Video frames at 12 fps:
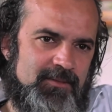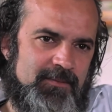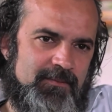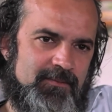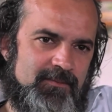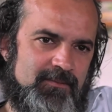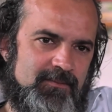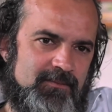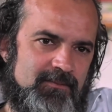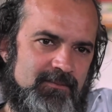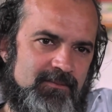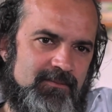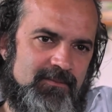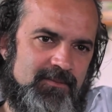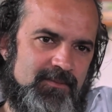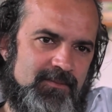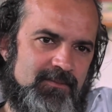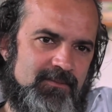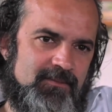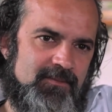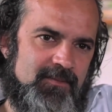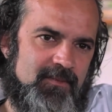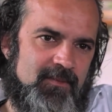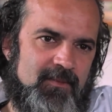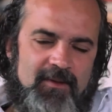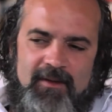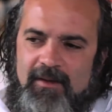No one is speaking in this clip.